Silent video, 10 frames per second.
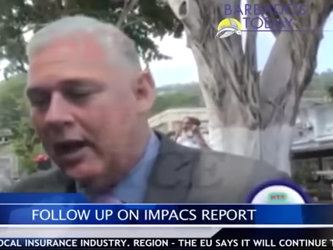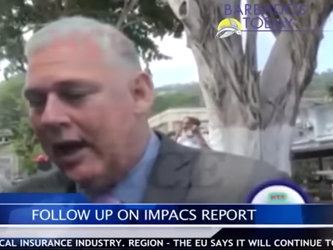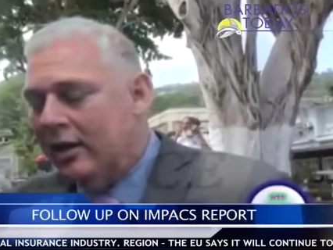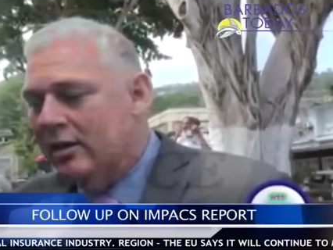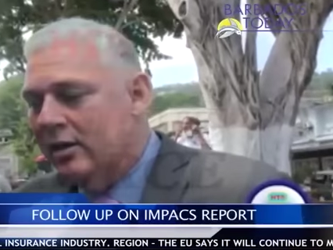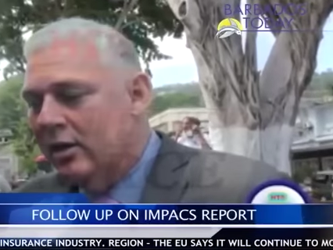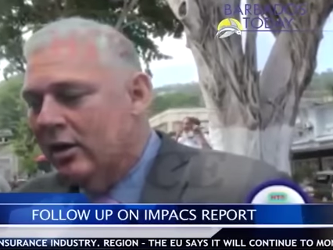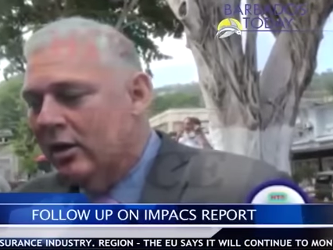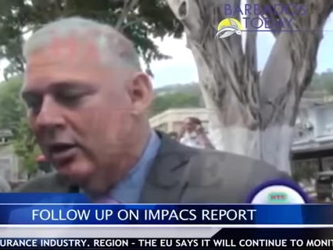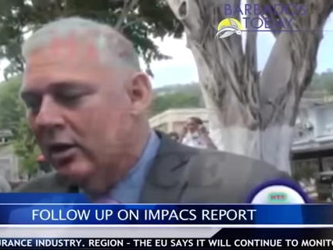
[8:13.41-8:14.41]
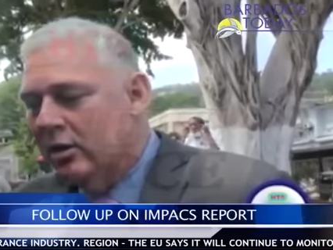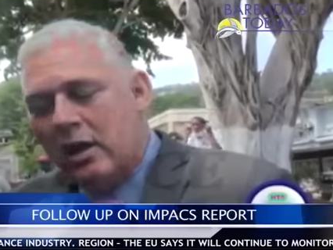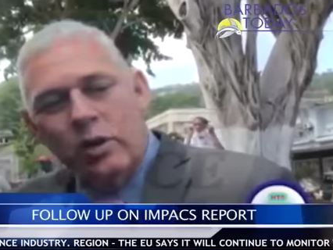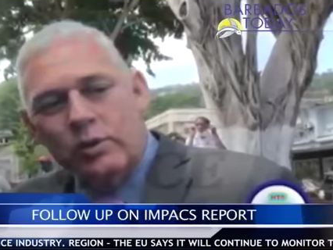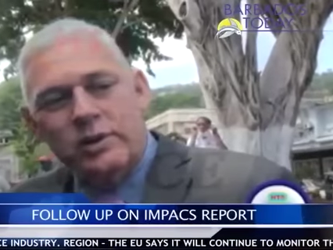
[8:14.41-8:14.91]
And
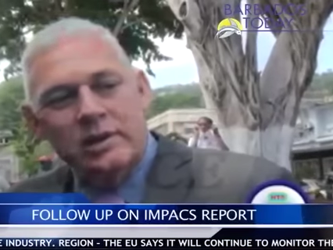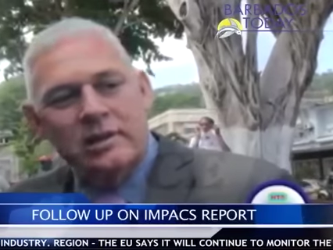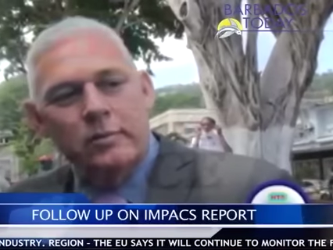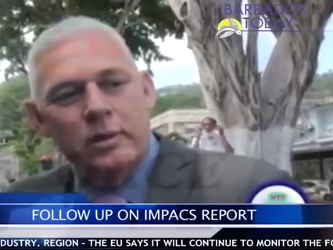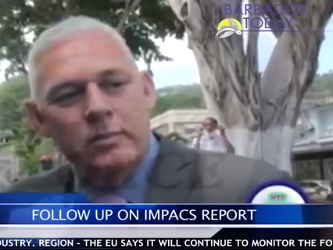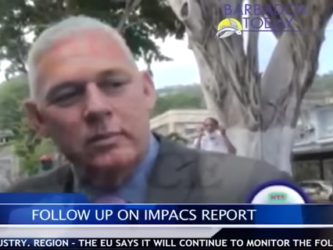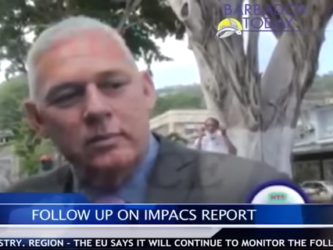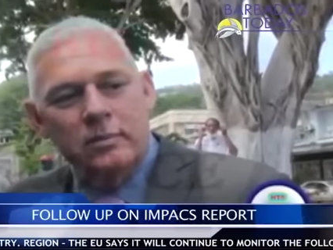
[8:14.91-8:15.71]
none of those things have been